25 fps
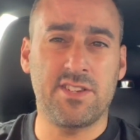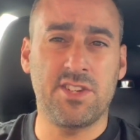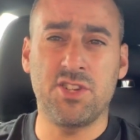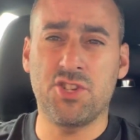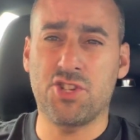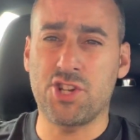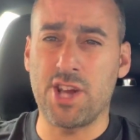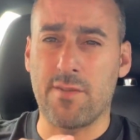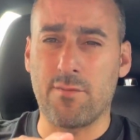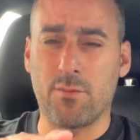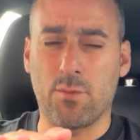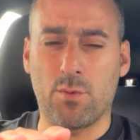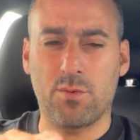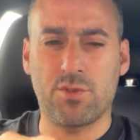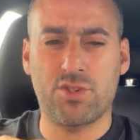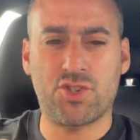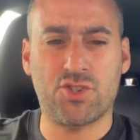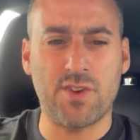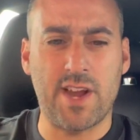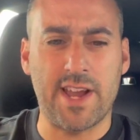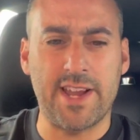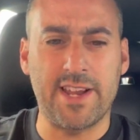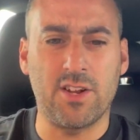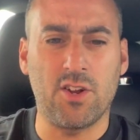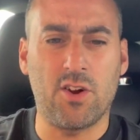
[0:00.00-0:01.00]
in general
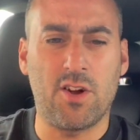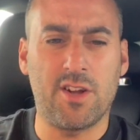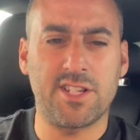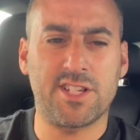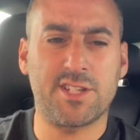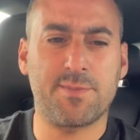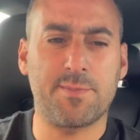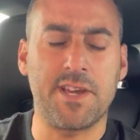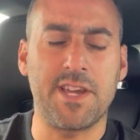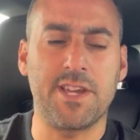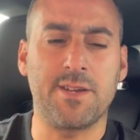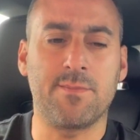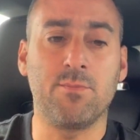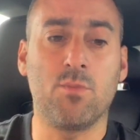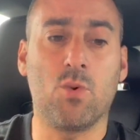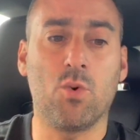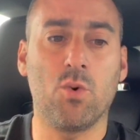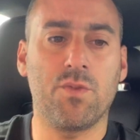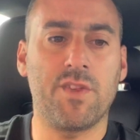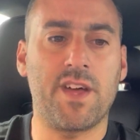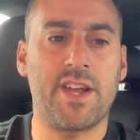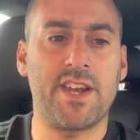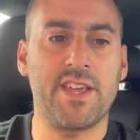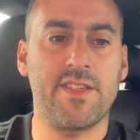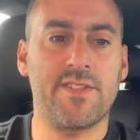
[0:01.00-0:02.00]
straight line speed
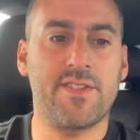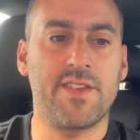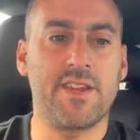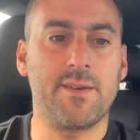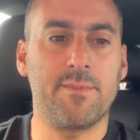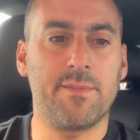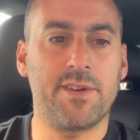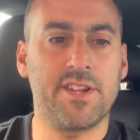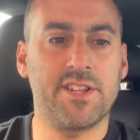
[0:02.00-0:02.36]
more than anything.